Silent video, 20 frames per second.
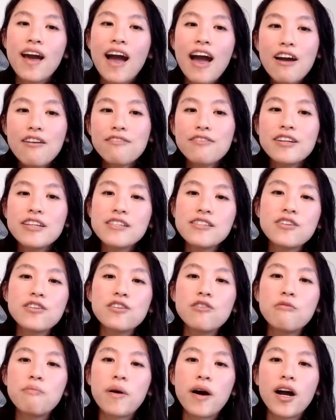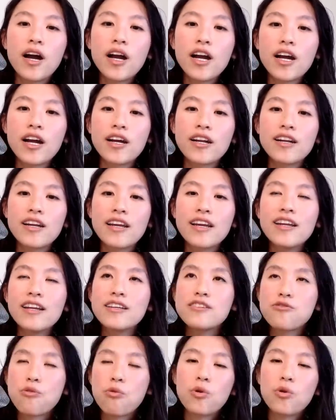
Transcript: every single part it is